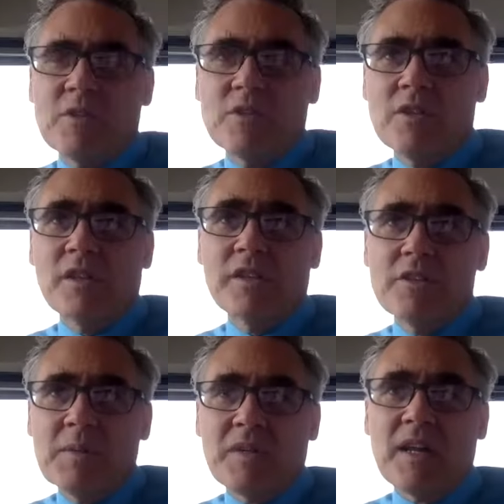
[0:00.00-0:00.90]
the
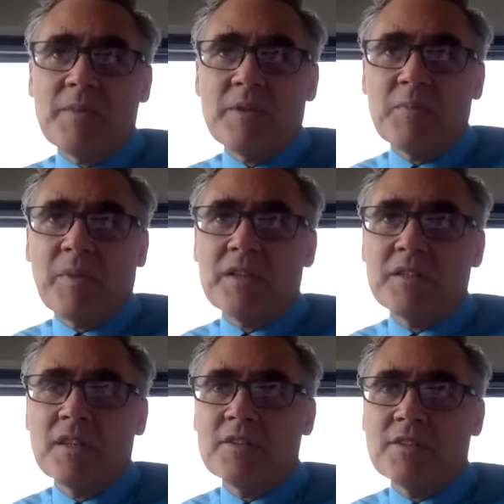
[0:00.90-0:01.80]
leadership style I'm
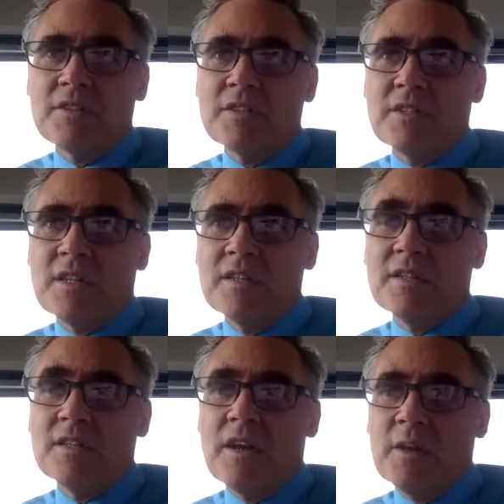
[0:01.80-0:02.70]
expressing in a certain sense
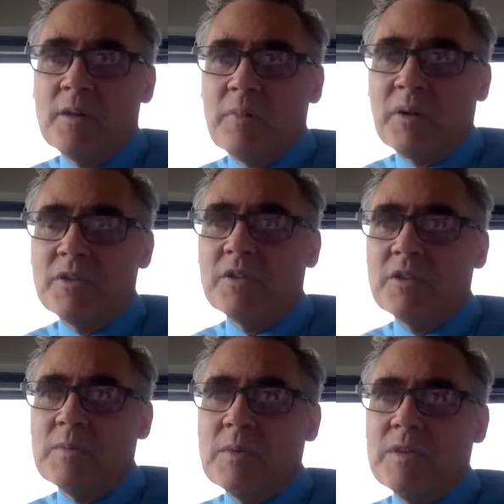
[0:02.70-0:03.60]
is not only personal
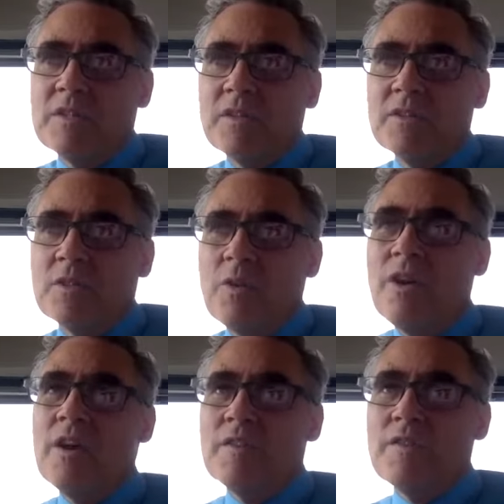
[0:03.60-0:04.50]
to me, but it's also
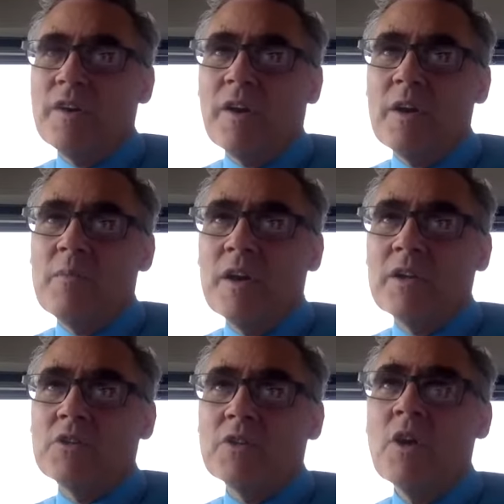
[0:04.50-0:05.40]
very
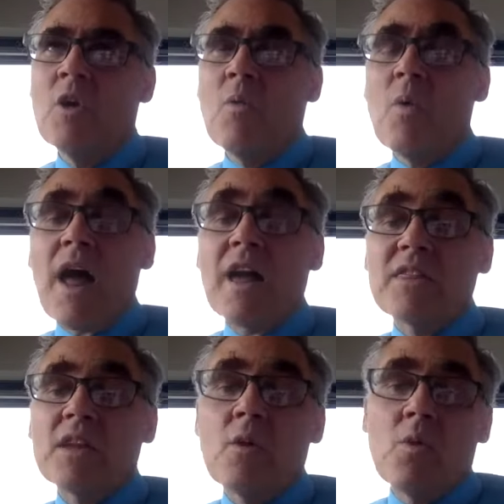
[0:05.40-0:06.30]
much what I
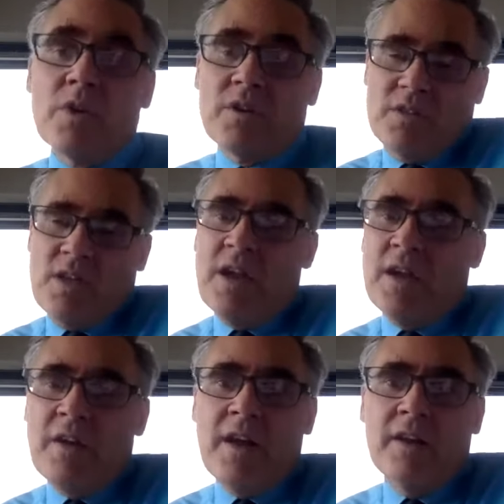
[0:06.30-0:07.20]
think works in
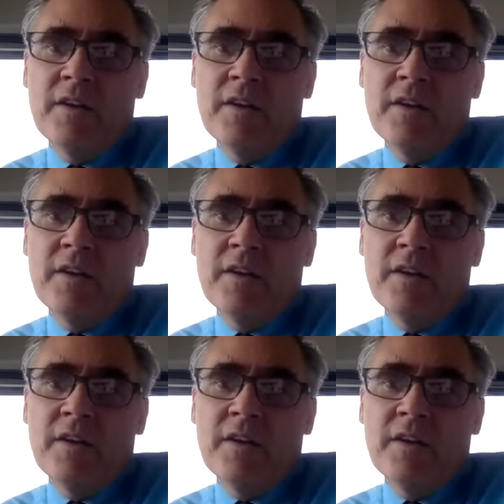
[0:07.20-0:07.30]
higher ed.